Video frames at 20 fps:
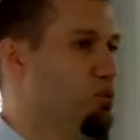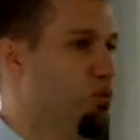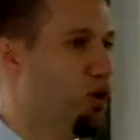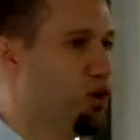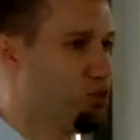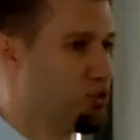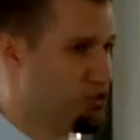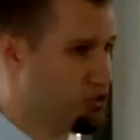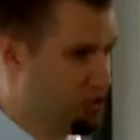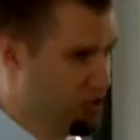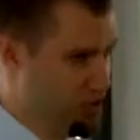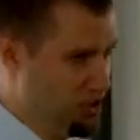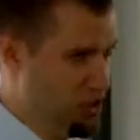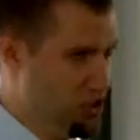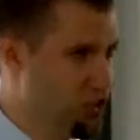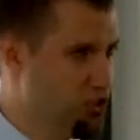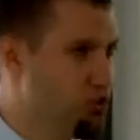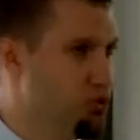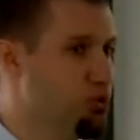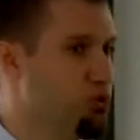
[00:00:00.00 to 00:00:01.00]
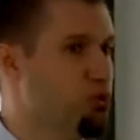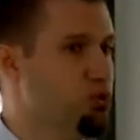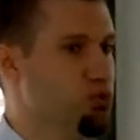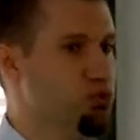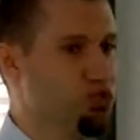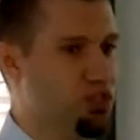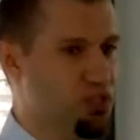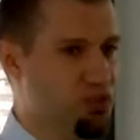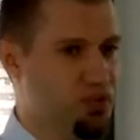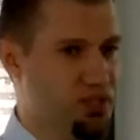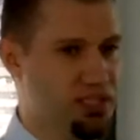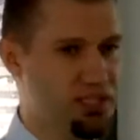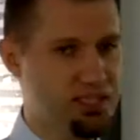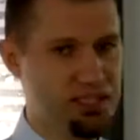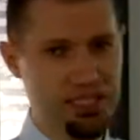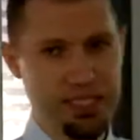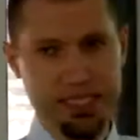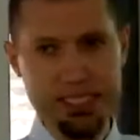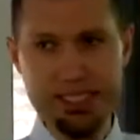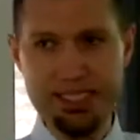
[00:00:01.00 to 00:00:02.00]
watch the news and we
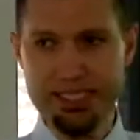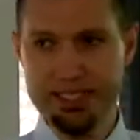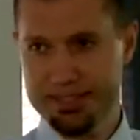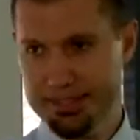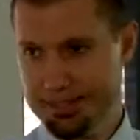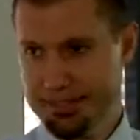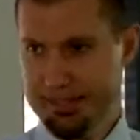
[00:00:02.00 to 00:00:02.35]
see